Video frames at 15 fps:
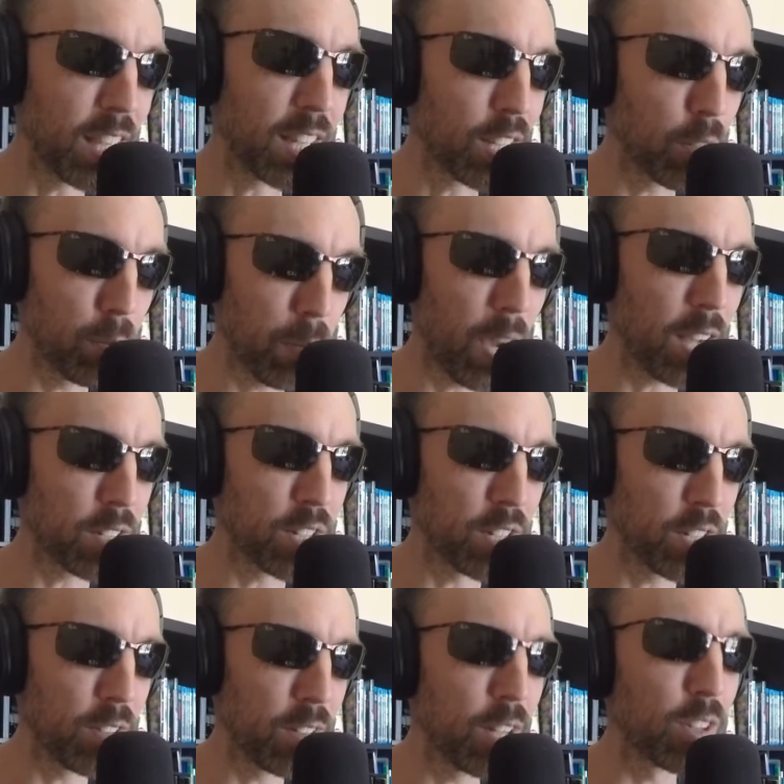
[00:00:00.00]
you're
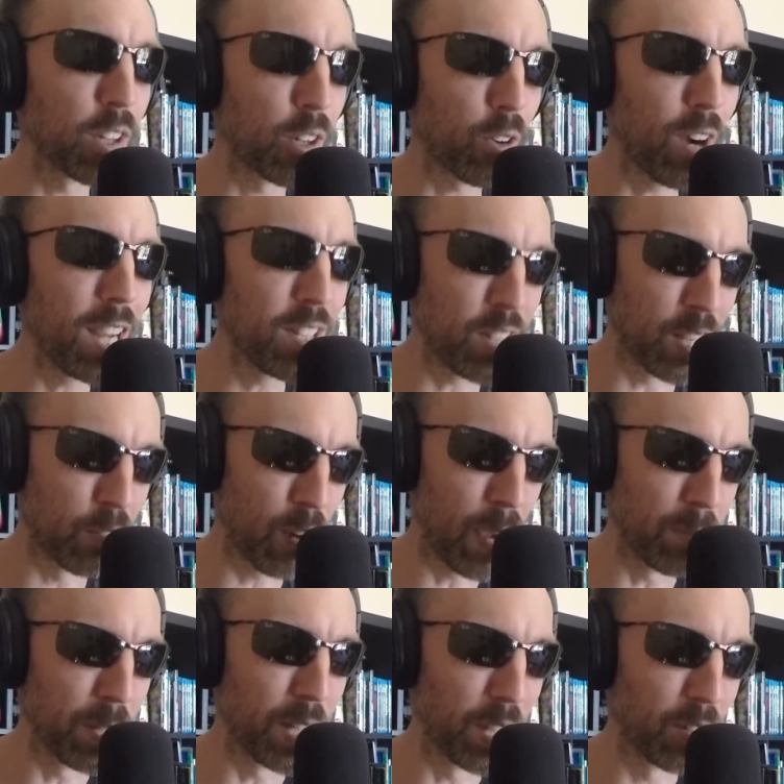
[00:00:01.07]
positive. You're the crazy
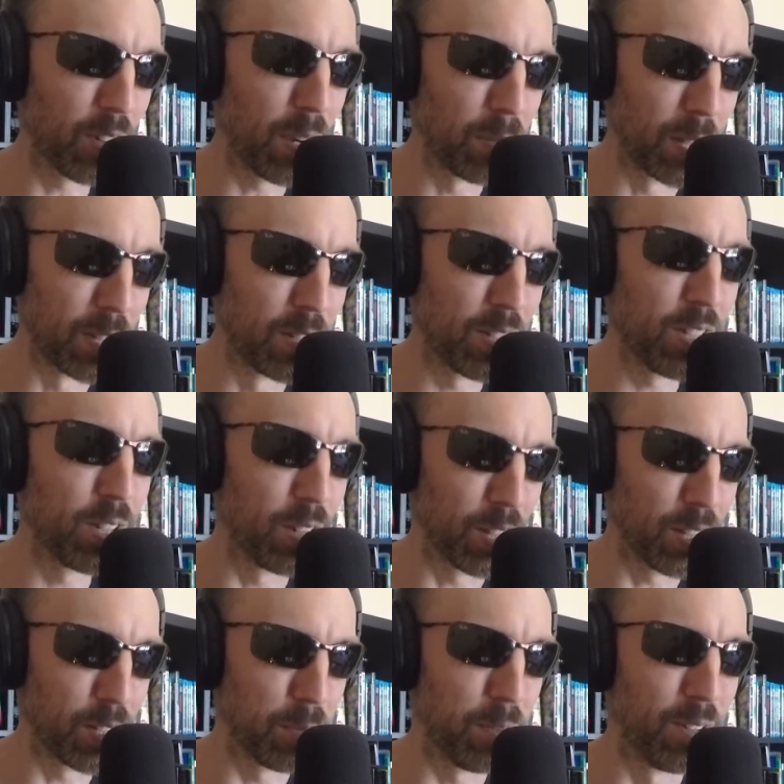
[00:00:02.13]
gremlin in Gremlins 2 at
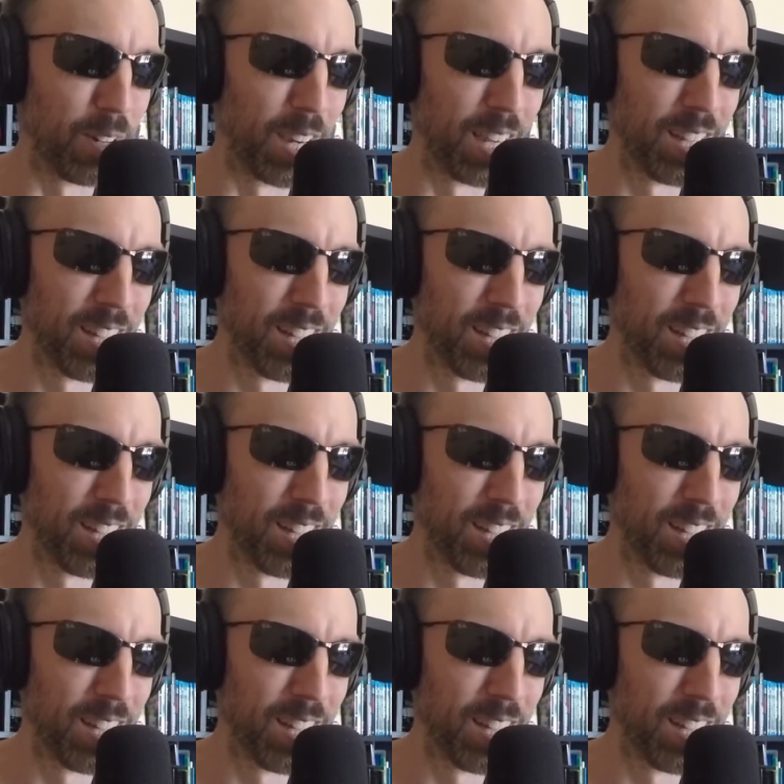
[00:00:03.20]
this point.